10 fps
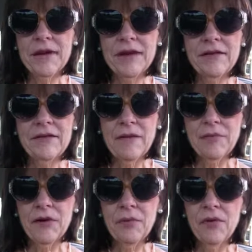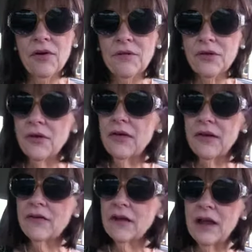in September of
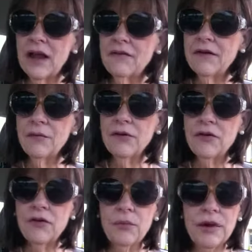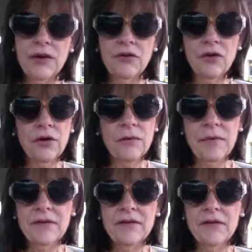2011, which is when I started
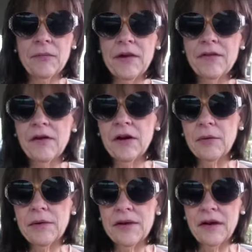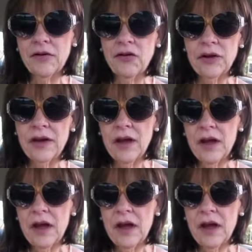my six-month documentation